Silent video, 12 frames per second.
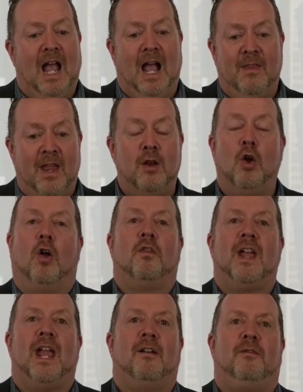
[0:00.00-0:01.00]
and they're
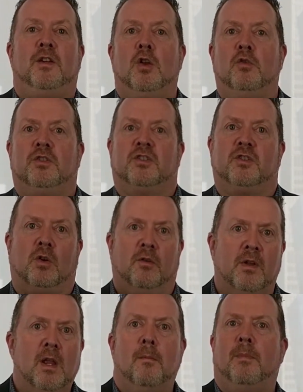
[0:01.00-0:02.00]
not there for you to sort
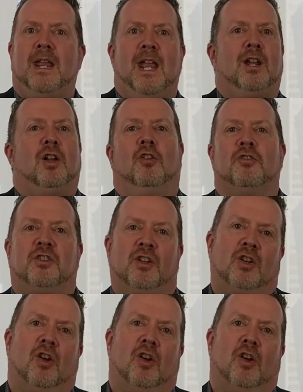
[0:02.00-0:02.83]
of be in constant